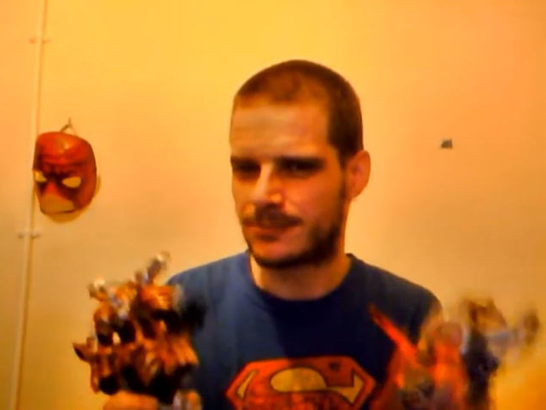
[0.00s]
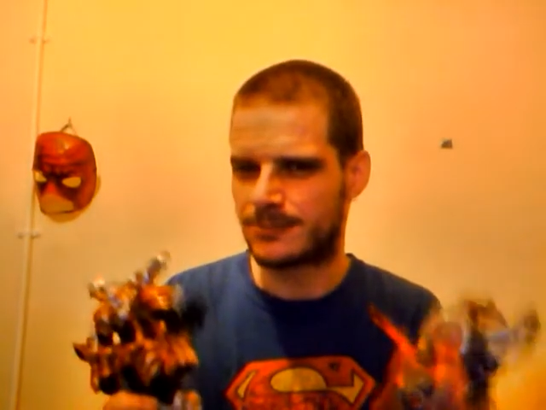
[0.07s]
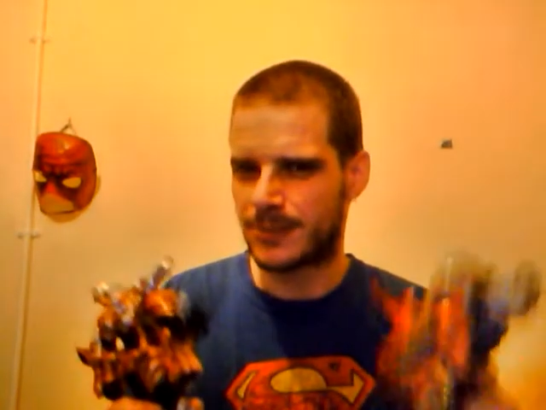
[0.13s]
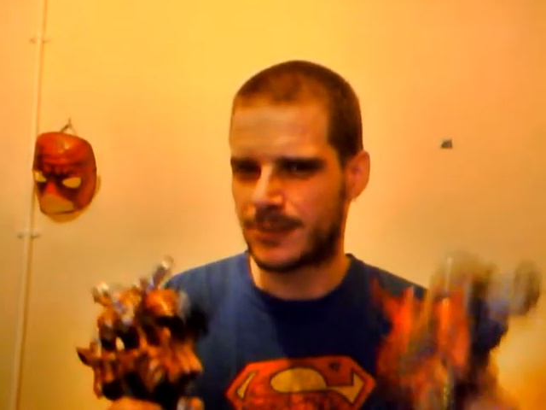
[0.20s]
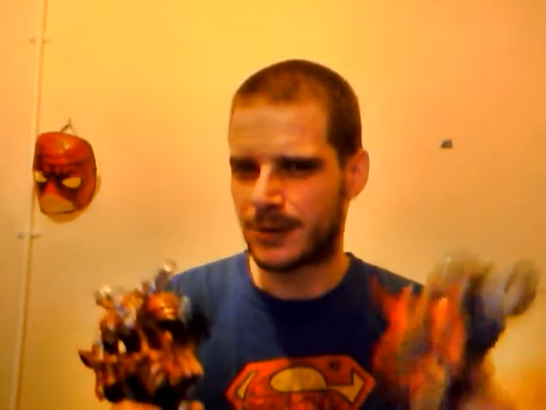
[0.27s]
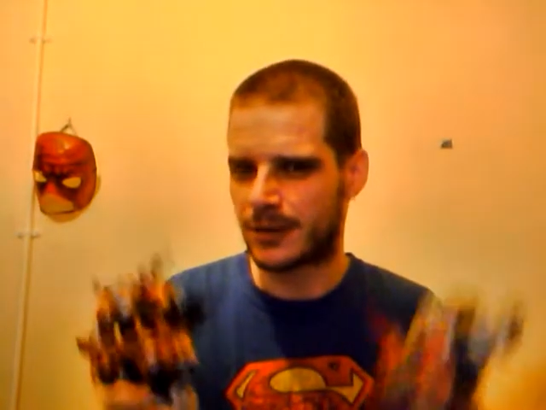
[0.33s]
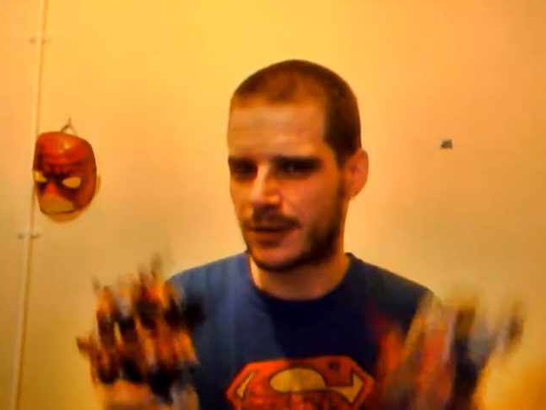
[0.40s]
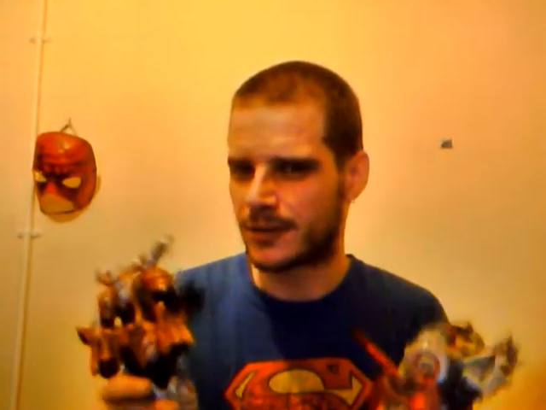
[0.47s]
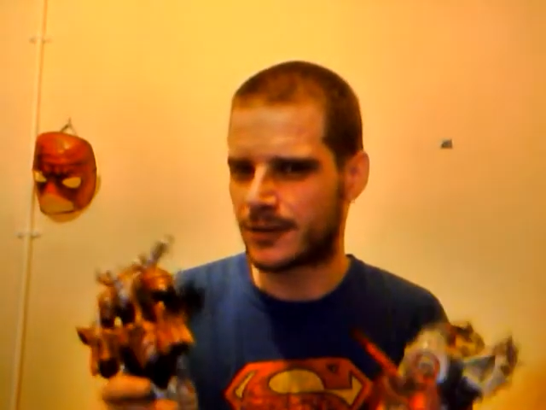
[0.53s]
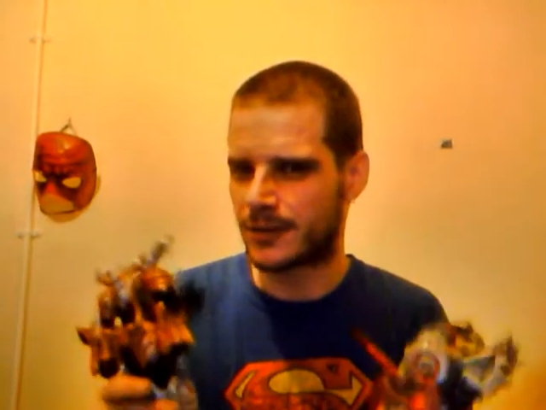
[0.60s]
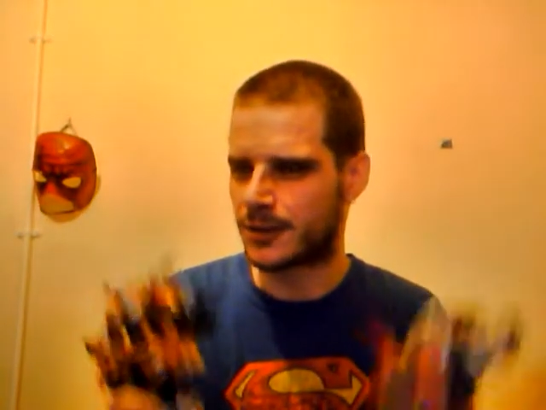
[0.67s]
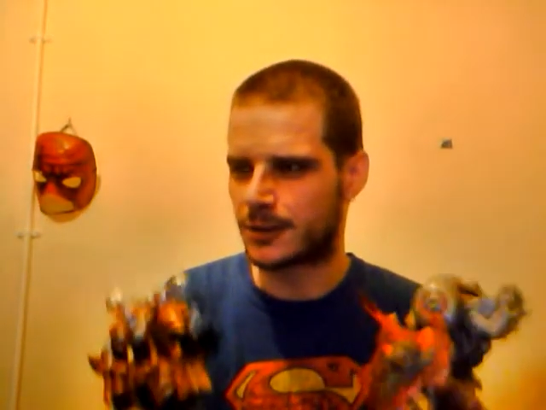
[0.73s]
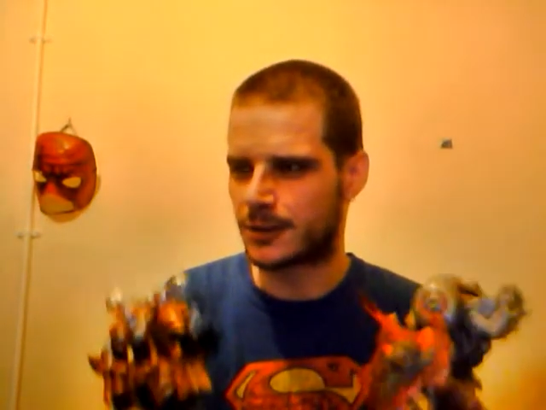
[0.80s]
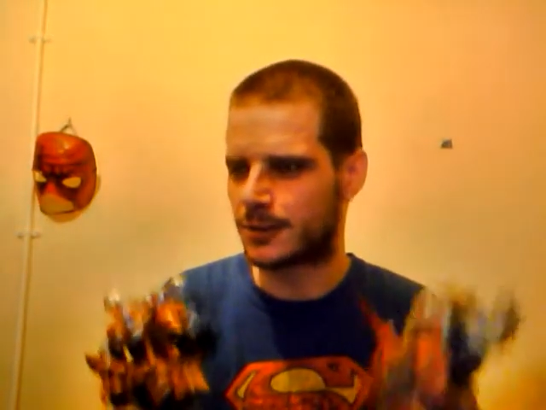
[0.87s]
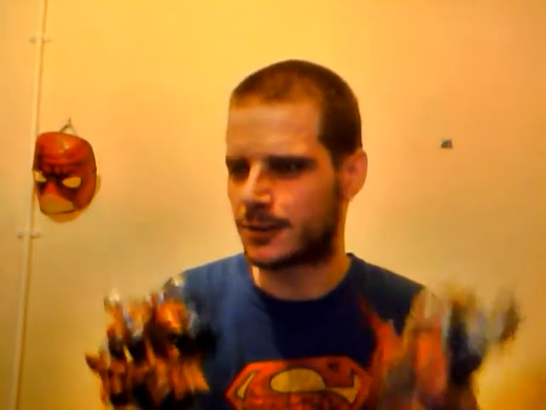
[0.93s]
both have the
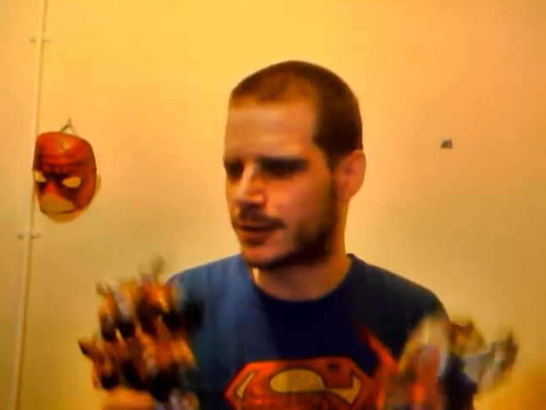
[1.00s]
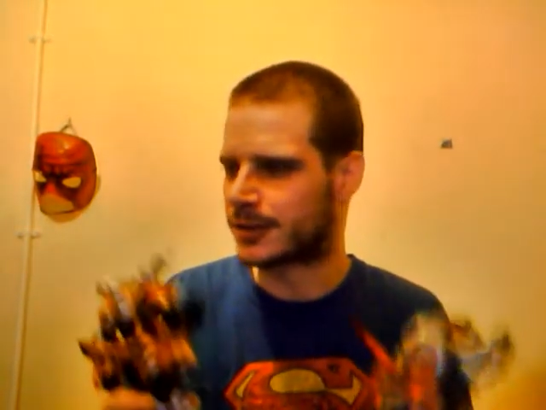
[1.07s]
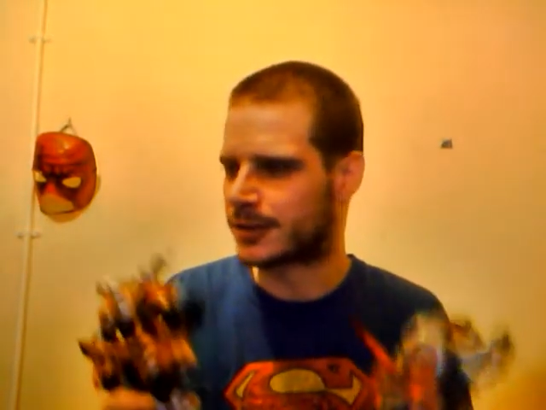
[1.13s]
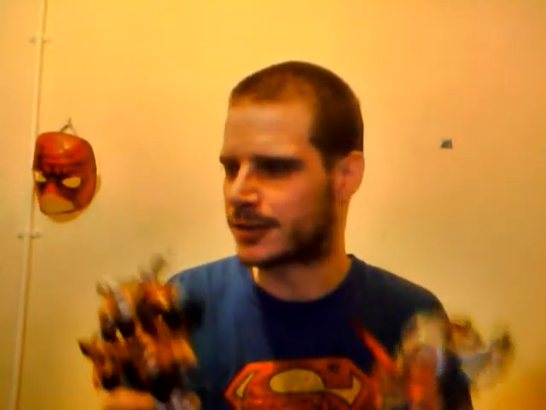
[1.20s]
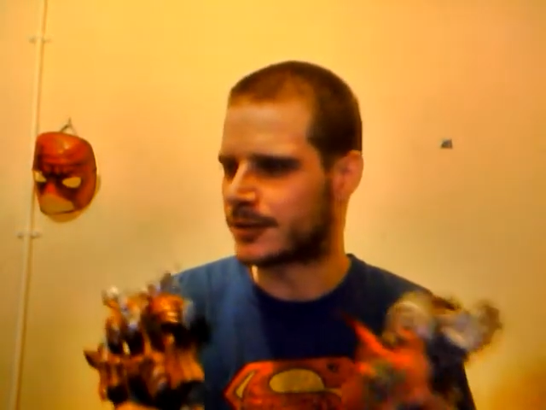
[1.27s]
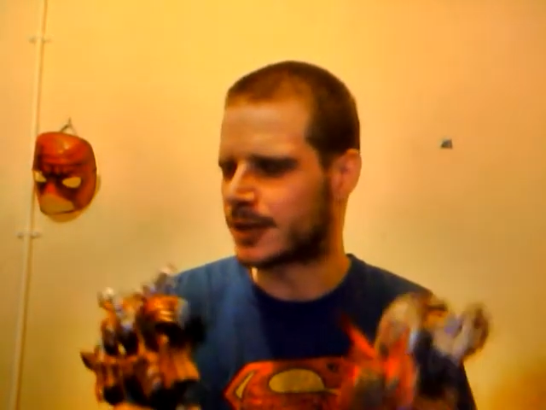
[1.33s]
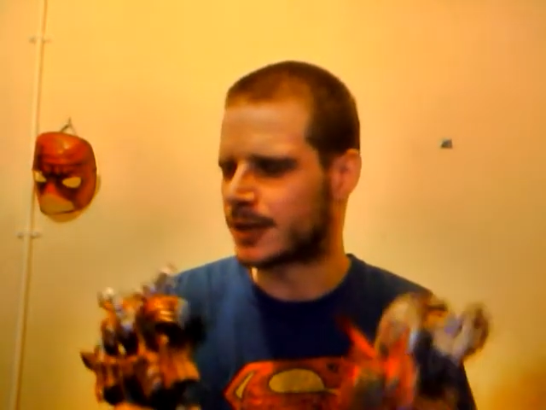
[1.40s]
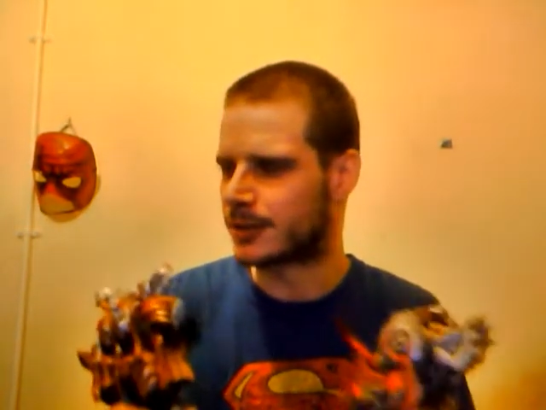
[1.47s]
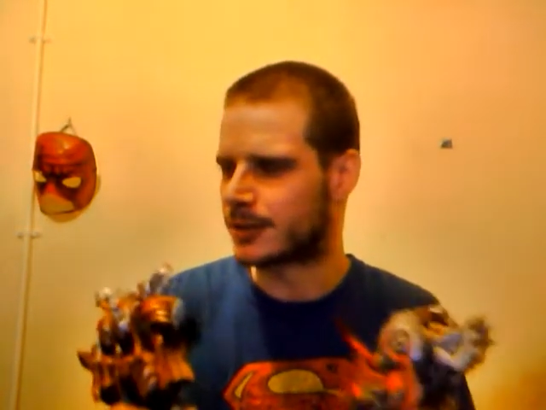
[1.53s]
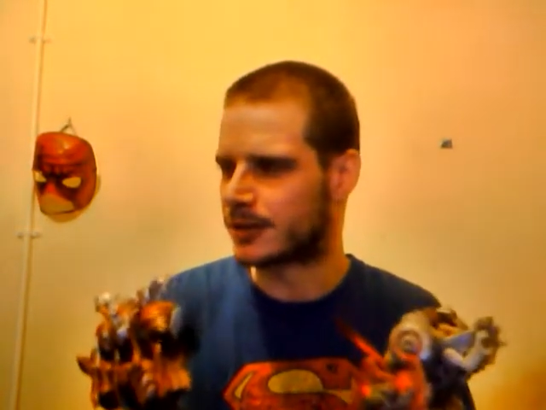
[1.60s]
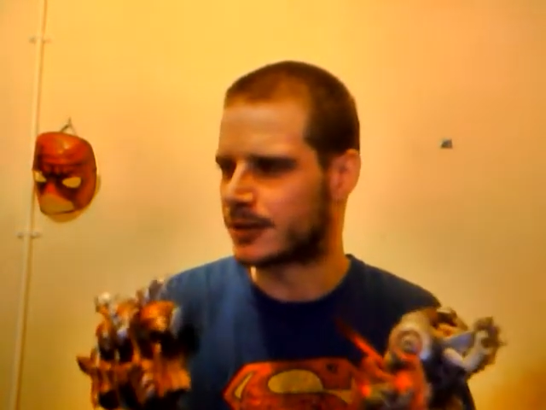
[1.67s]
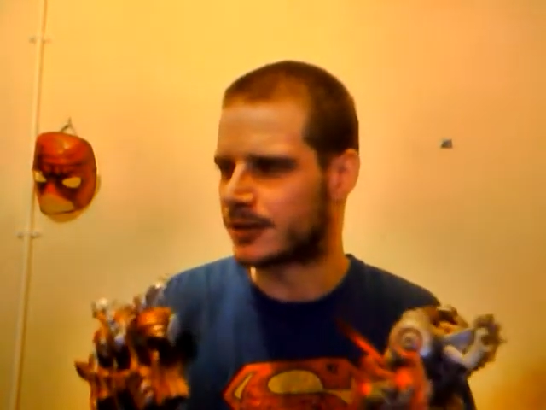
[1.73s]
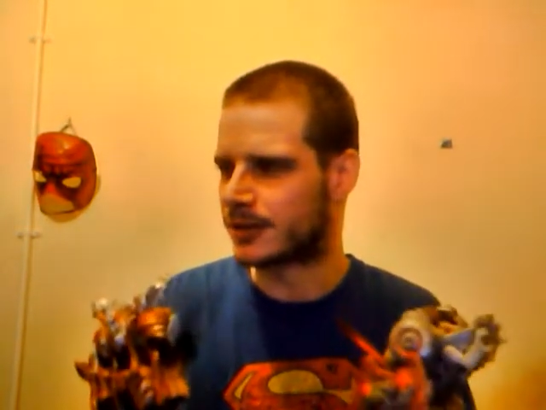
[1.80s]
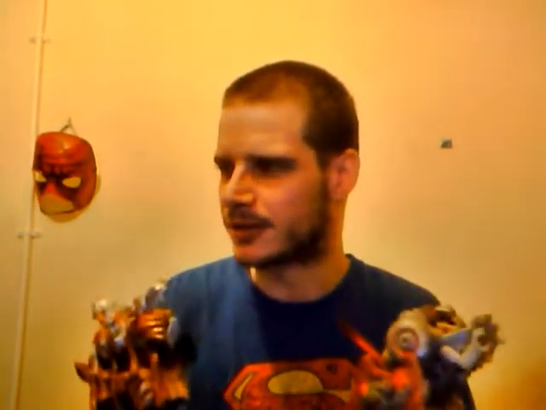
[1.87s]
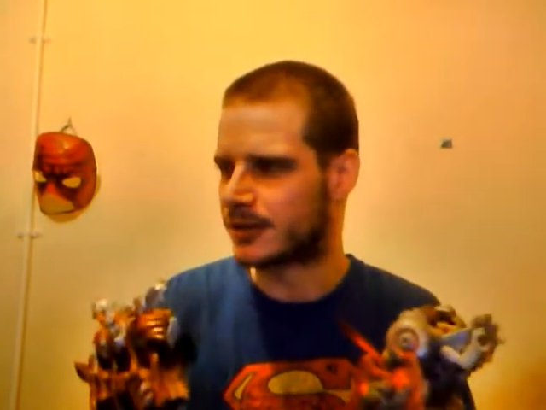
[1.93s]
good points and bad
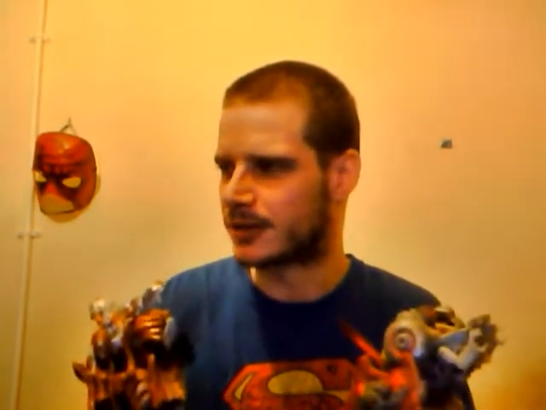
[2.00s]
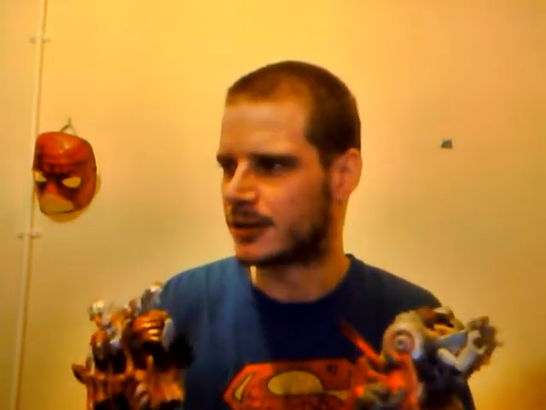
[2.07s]
points.